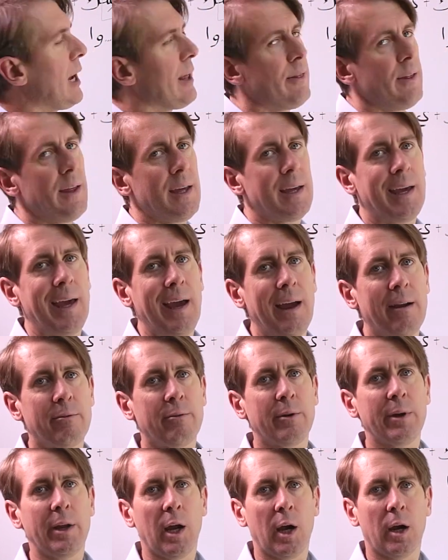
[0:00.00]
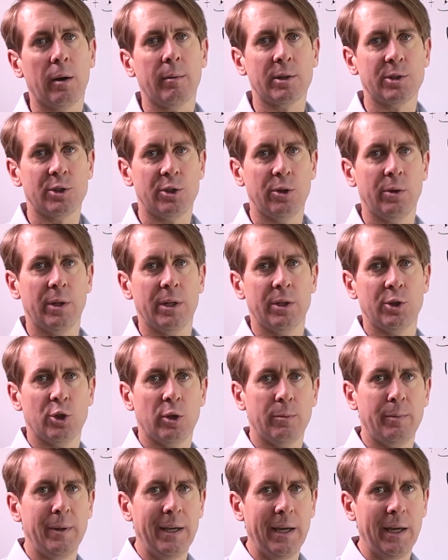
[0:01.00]
I think every Arabic student
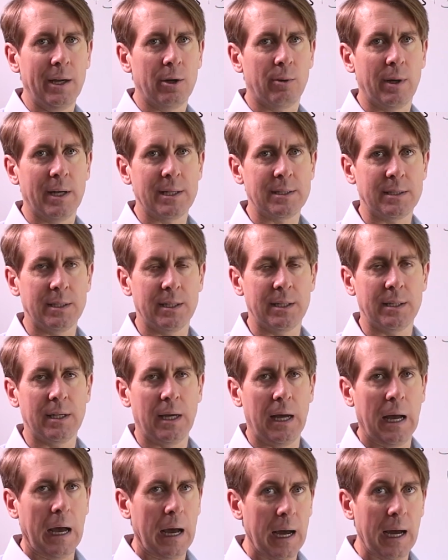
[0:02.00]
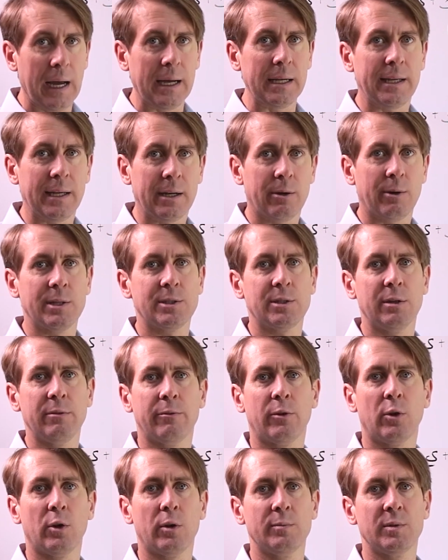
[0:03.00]
should be interested, highly interested in
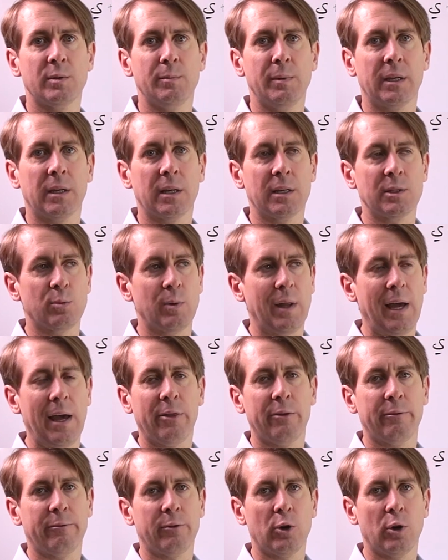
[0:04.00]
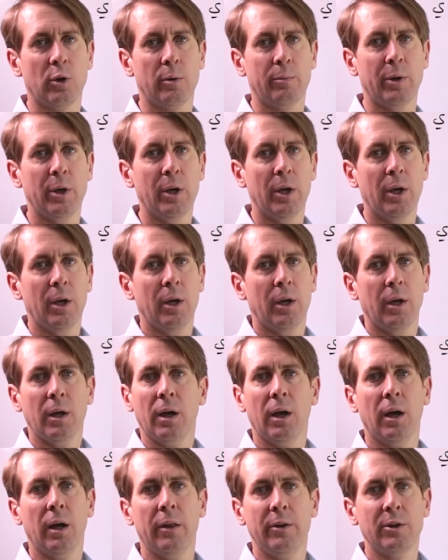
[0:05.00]
verbs, because without the verb,
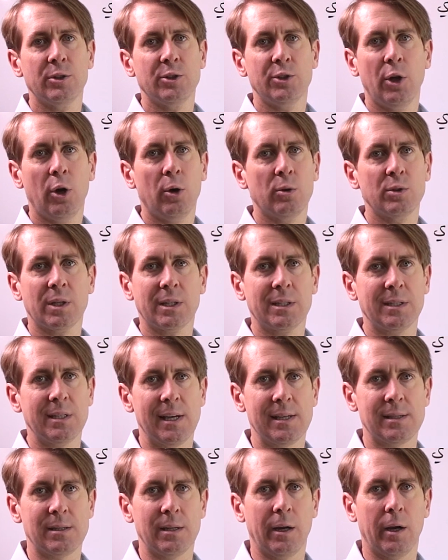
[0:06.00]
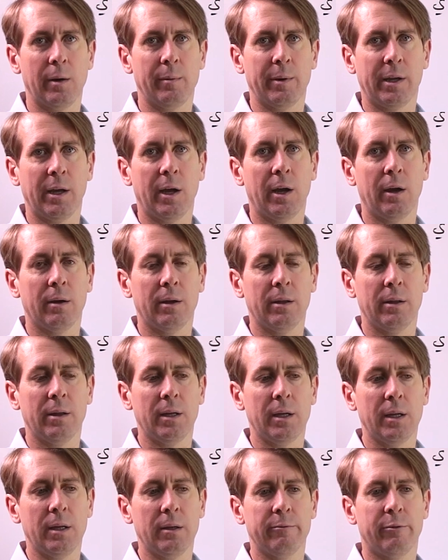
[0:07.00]
there's no success in Arabic.
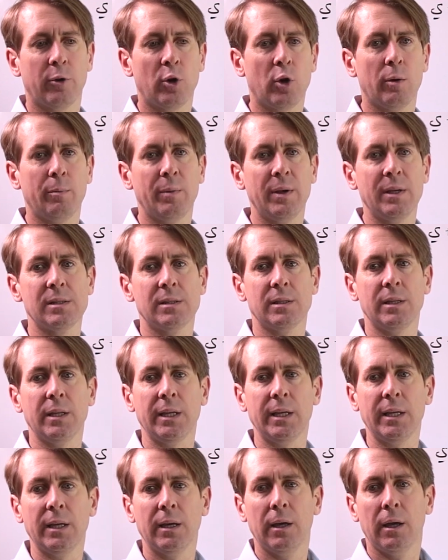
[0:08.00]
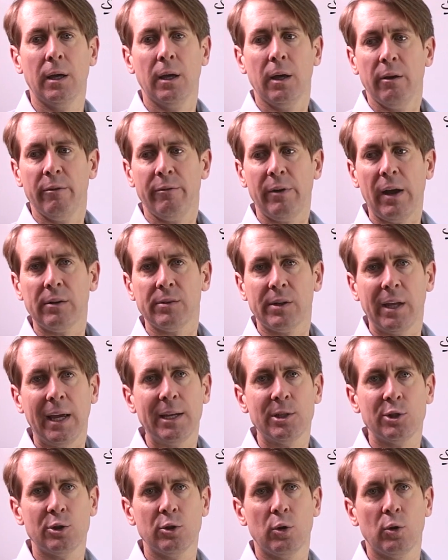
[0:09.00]
The verb is the
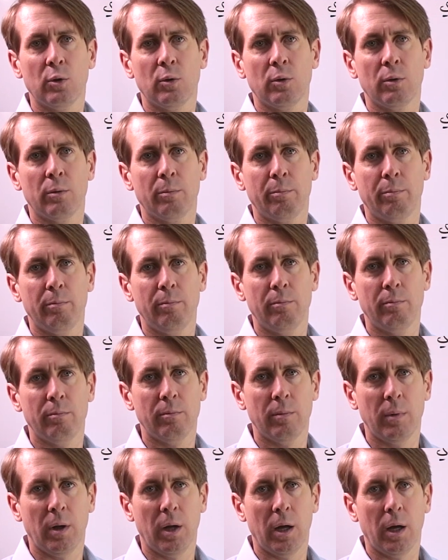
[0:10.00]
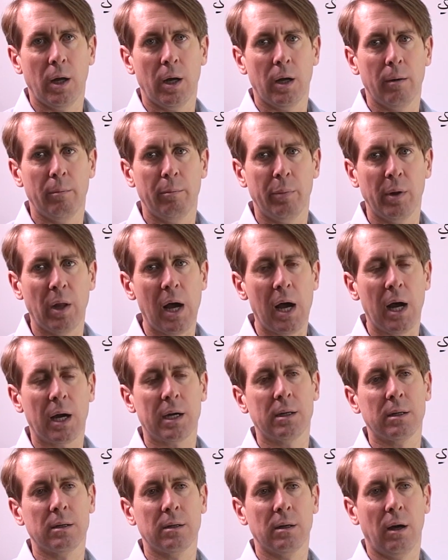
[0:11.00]
foundational
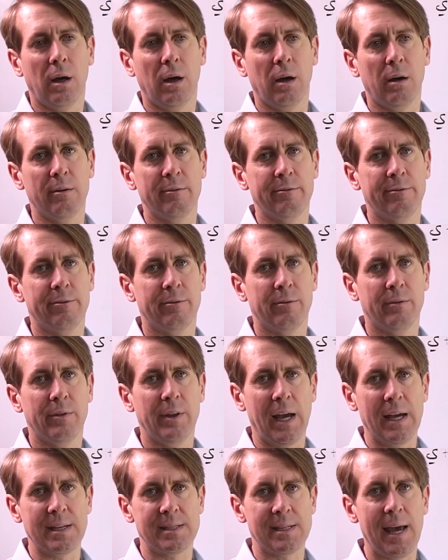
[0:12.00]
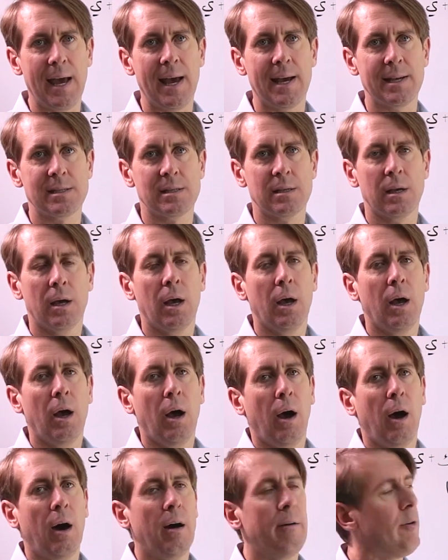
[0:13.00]
block of the asas
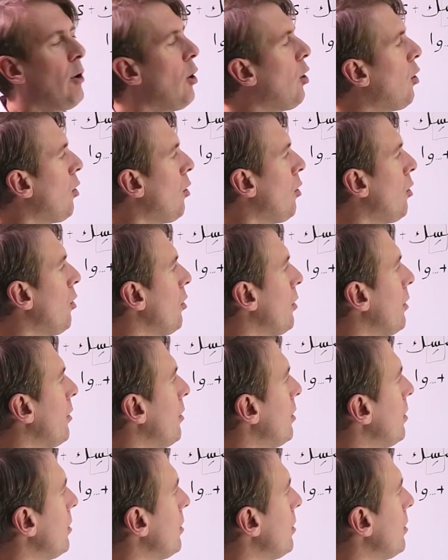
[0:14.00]
of all